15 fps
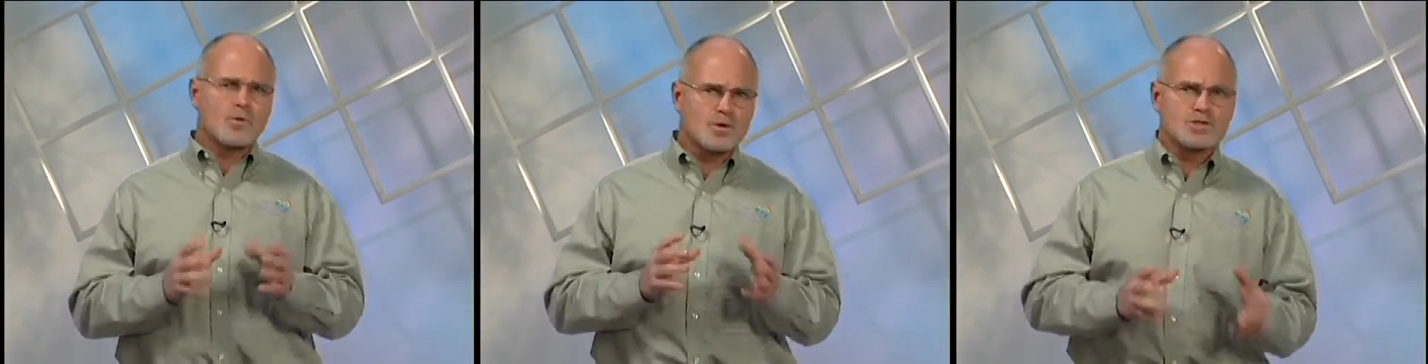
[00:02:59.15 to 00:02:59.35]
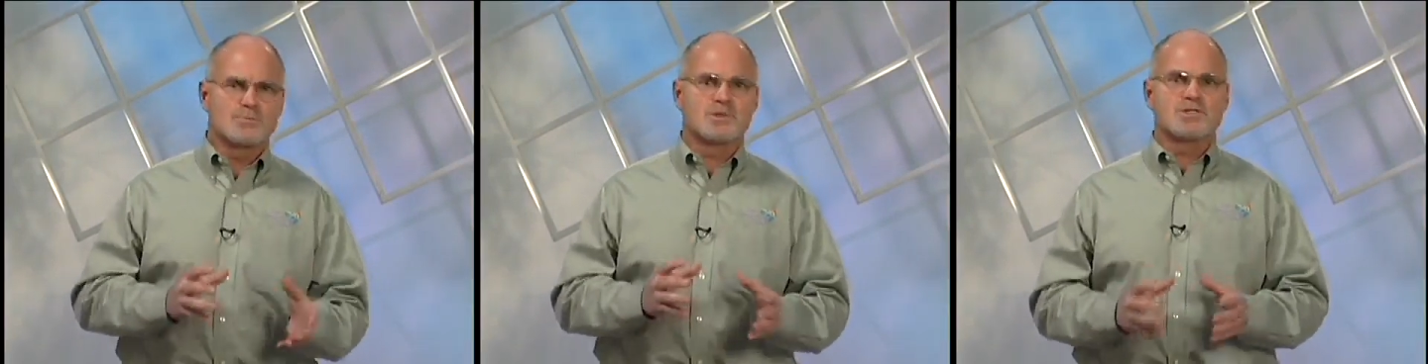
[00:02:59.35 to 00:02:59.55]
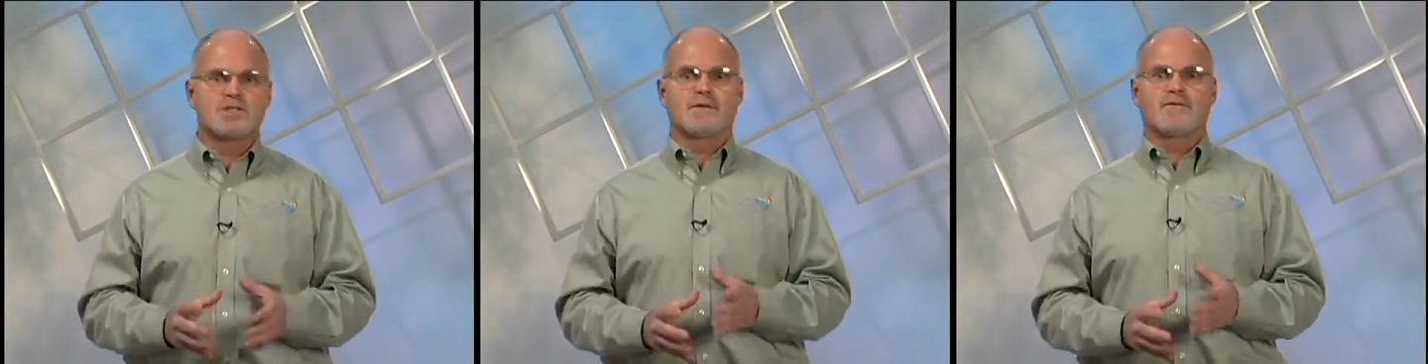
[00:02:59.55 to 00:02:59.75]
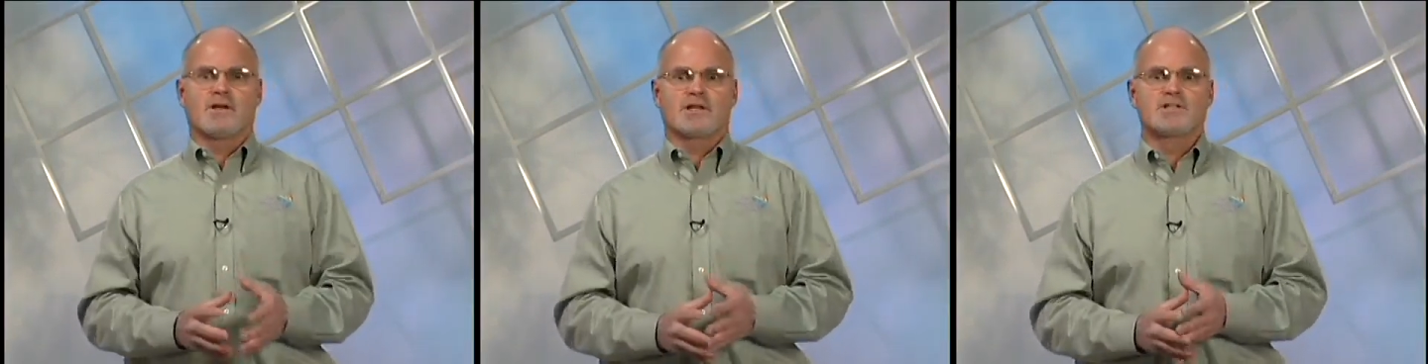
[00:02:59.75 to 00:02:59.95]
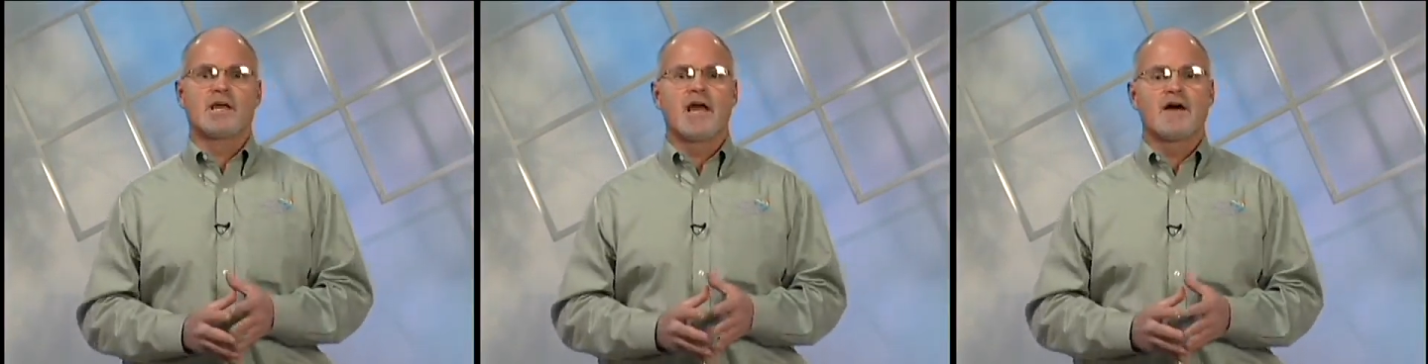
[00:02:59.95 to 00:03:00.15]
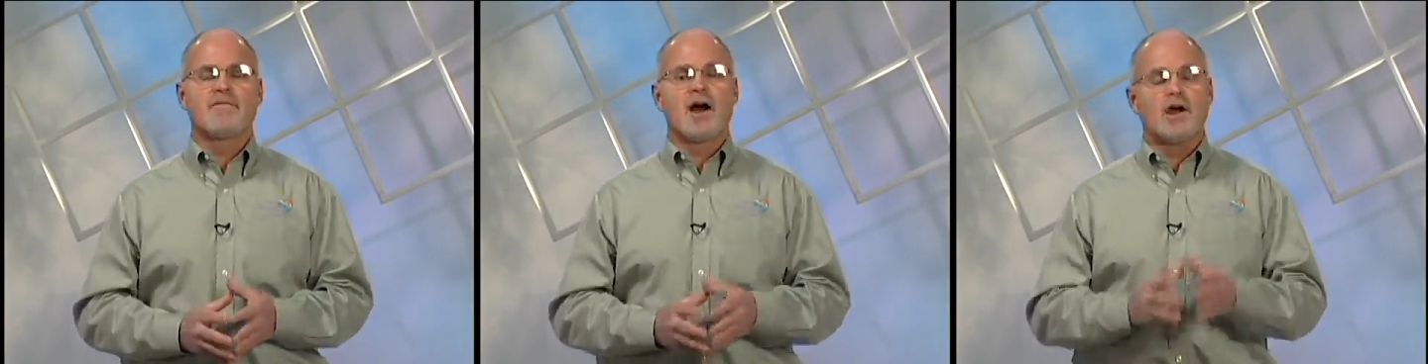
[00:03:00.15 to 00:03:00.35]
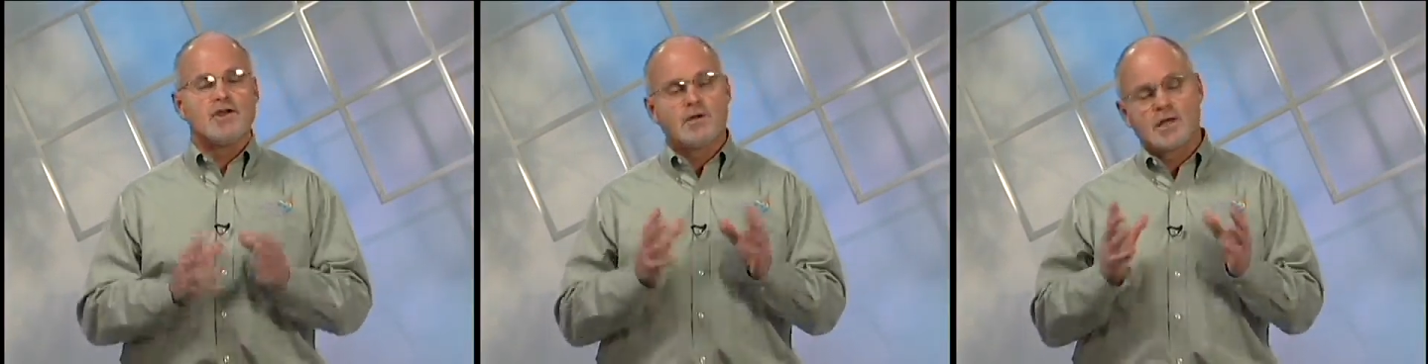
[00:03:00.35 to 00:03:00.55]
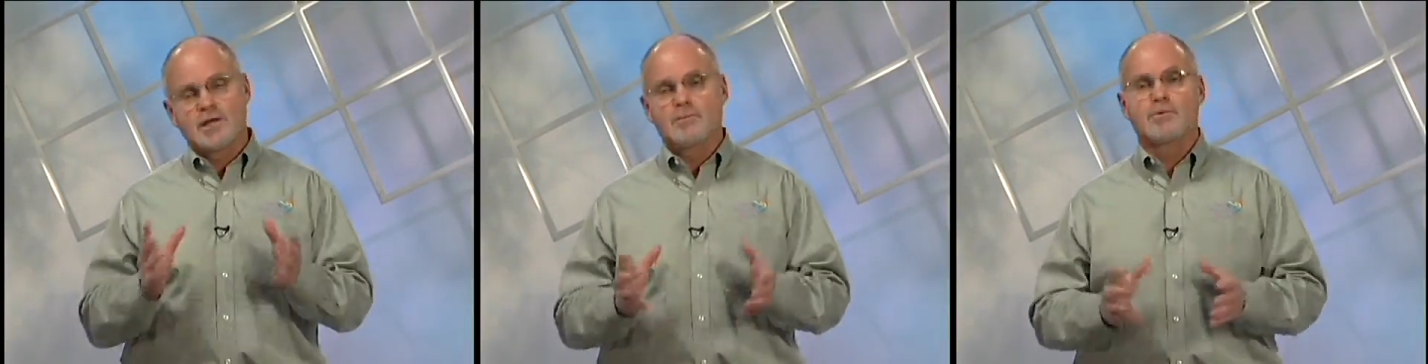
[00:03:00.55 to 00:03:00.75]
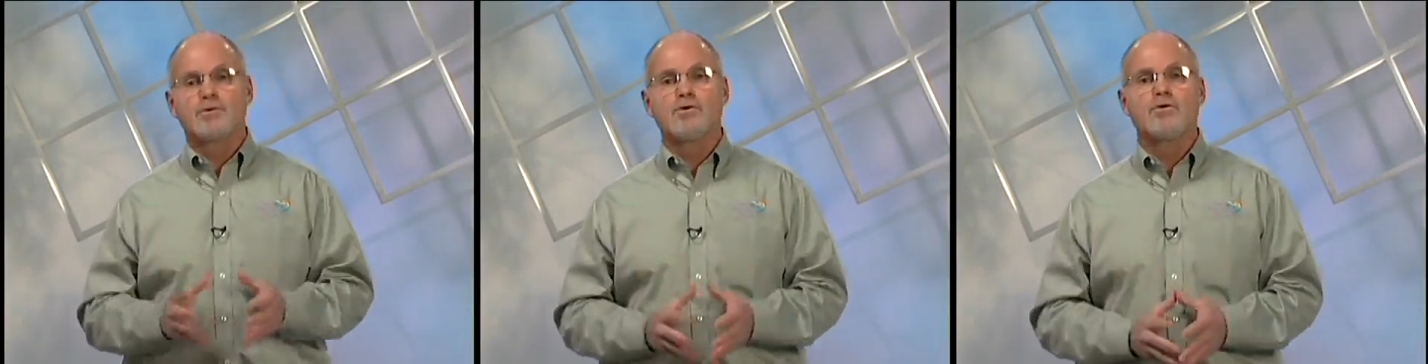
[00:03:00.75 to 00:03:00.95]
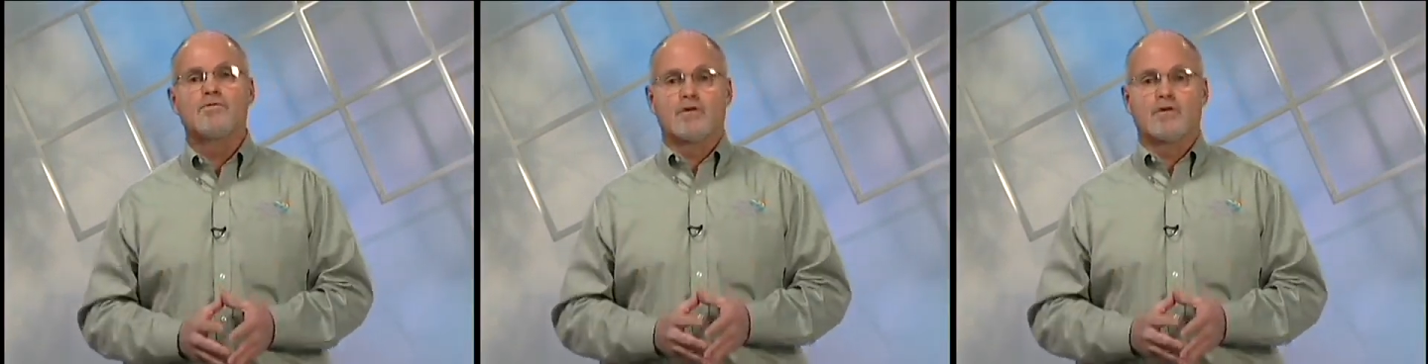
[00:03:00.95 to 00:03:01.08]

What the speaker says: or specifics of how you can improve